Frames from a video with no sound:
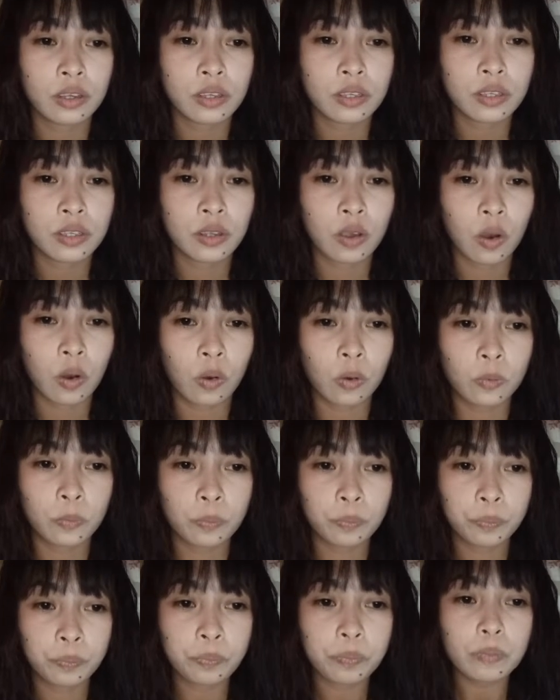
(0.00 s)
So
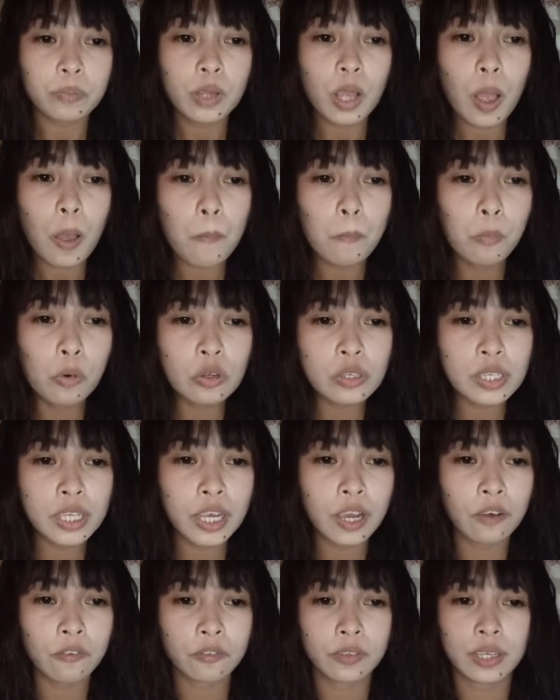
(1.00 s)

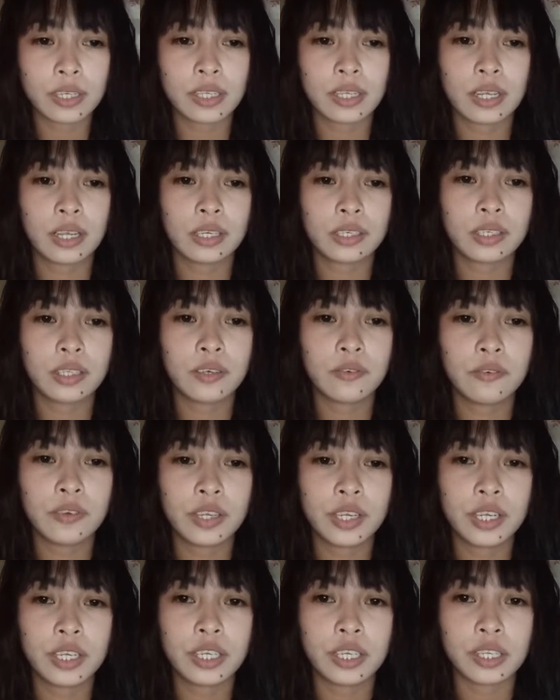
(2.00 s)
mostly of the
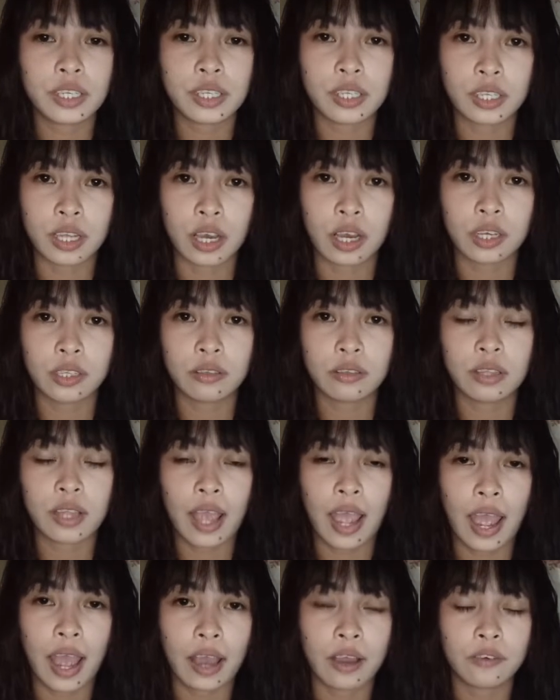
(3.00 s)
selectivity does not
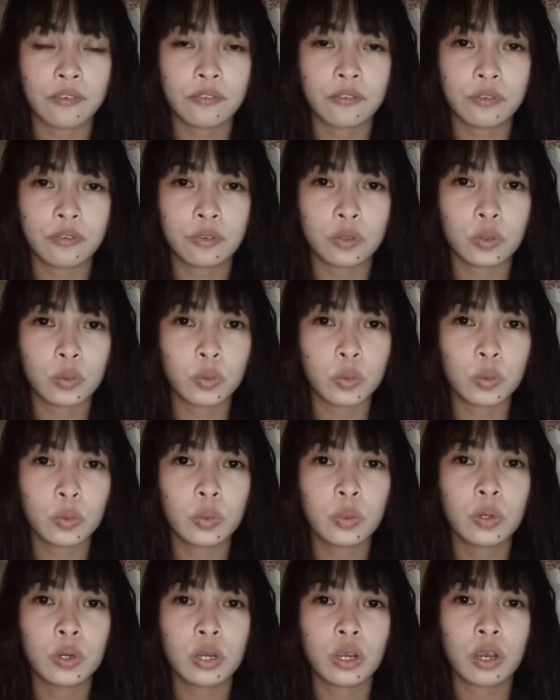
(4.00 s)
have
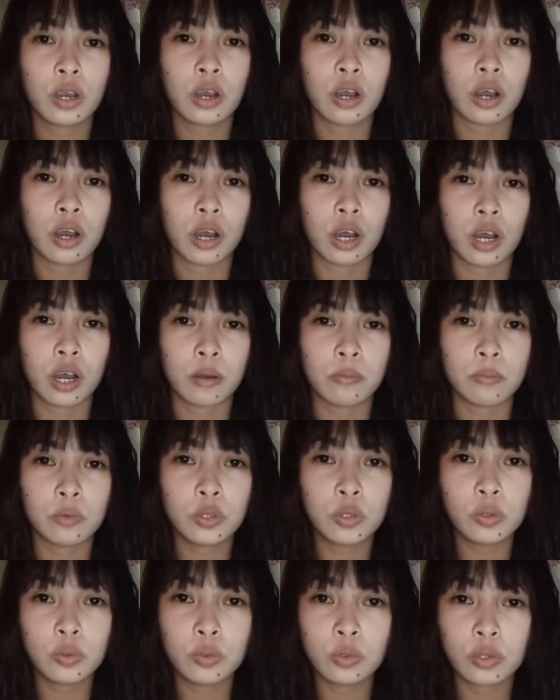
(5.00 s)
to
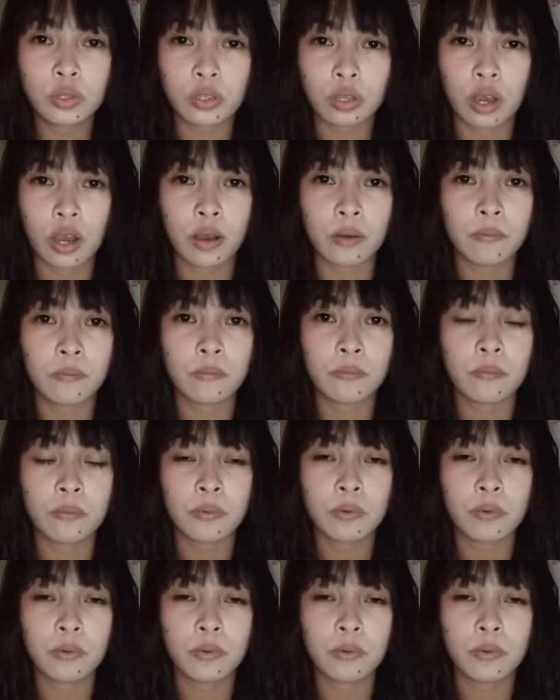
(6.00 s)
do some